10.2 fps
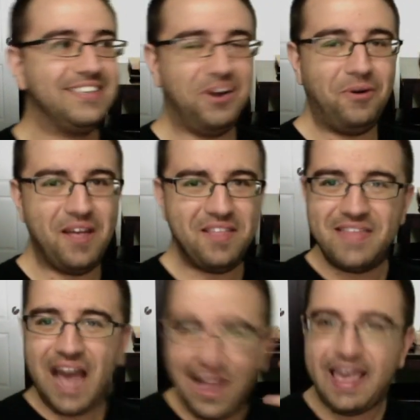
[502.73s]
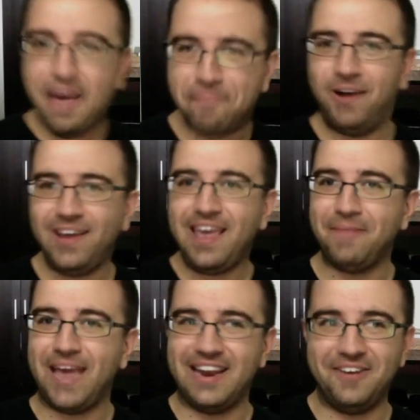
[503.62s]
So that kept
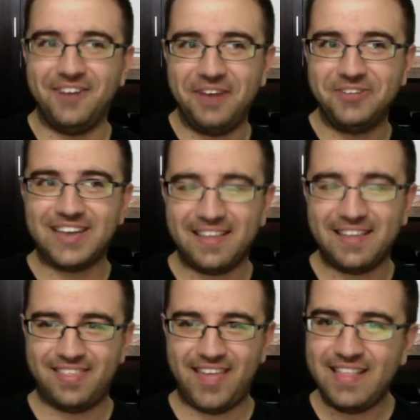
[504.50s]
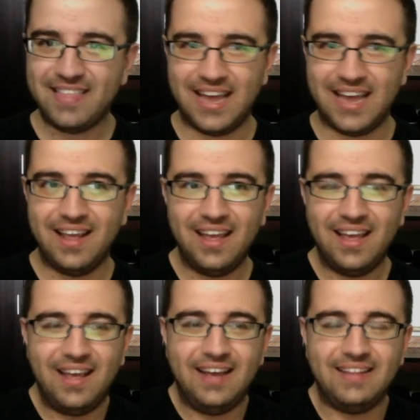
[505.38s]
bugging me, and it was like a thing that,
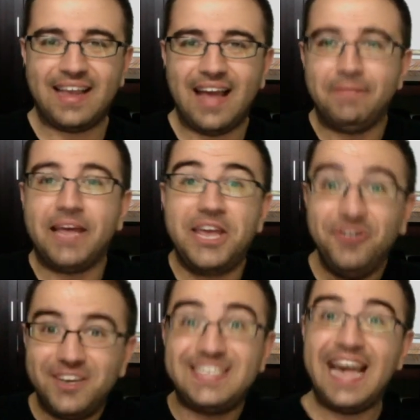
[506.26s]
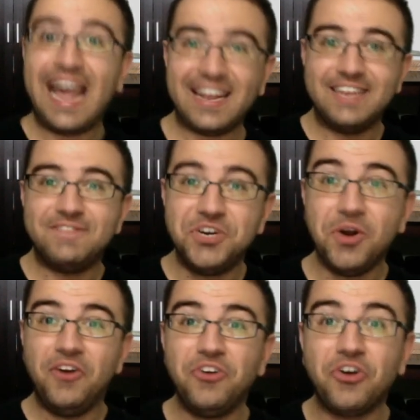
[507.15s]
like, I'm like, you're detectives,
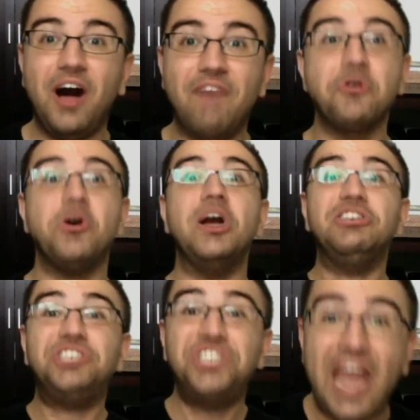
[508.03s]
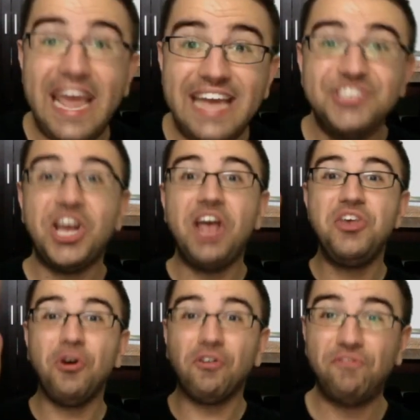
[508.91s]
you're undercover, change
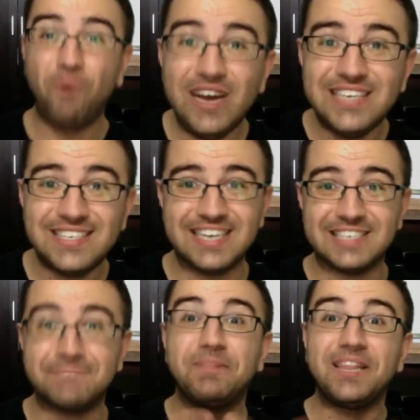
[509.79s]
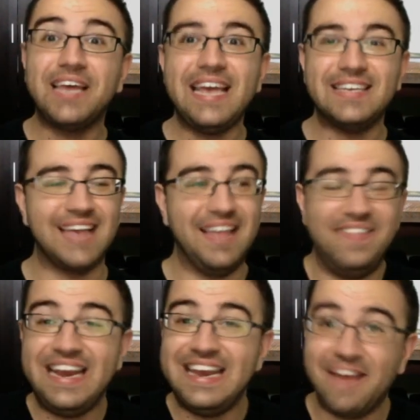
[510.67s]
your voices, please.
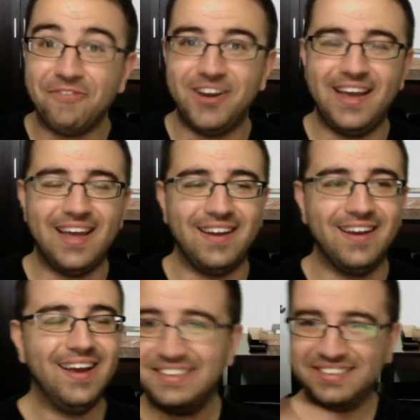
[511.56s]
And they never did.